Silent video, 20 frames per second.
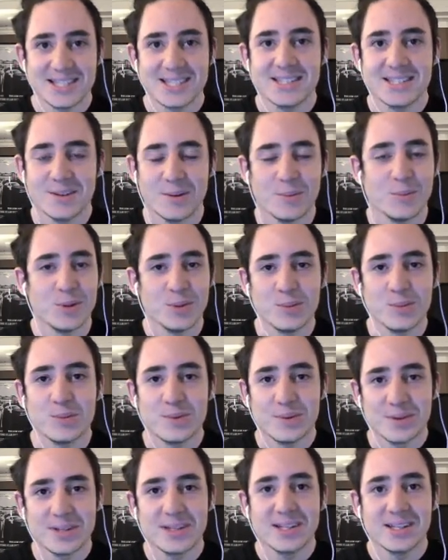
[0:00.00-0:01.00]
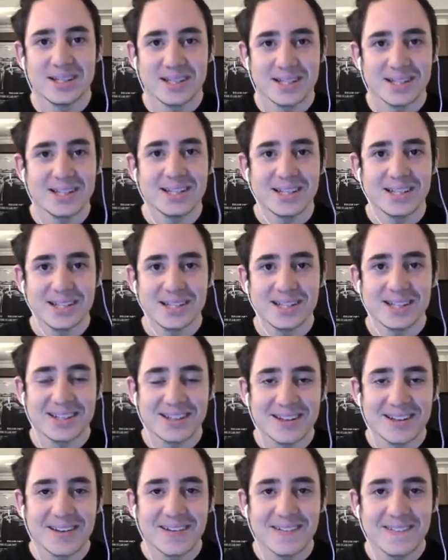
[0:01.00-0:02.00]
Because it just beams
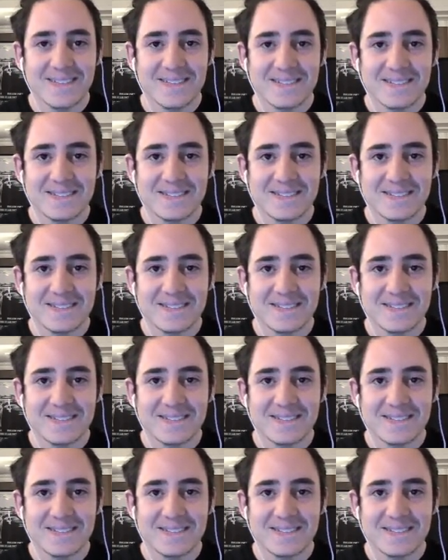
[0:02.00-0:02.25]
people.